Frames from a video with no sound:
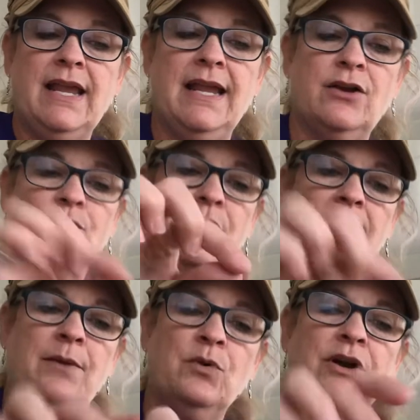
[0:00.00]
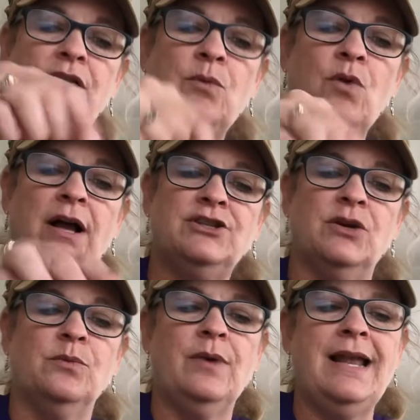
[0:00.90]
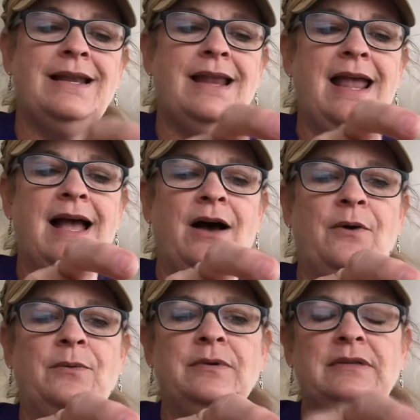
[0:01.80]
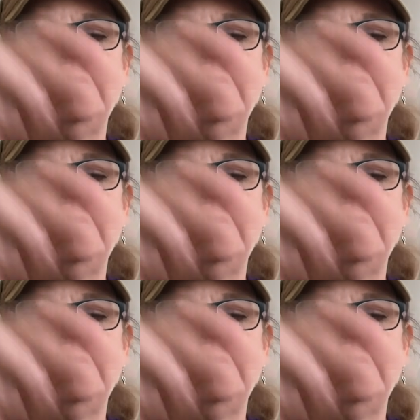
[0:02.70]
And we're going to watch it right now.